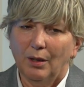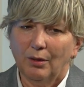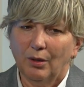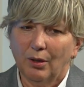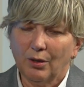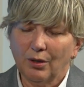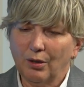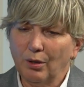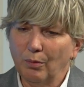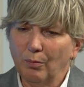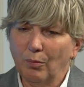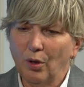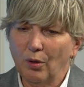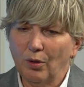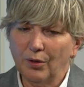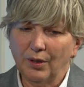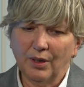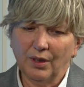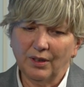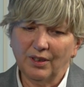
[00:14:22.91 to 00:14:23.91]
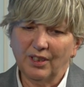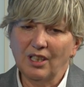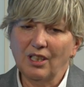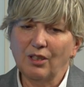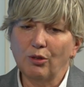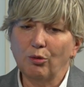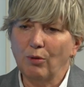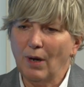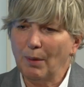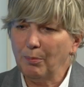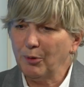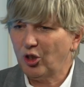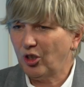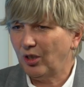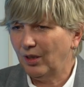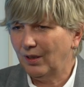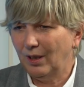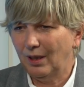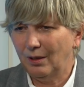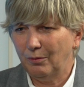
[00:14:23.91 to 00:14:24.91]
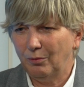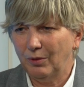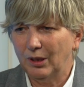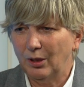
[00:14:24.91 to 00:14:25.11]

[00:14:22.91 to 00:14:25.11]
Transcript: not so more the disruption that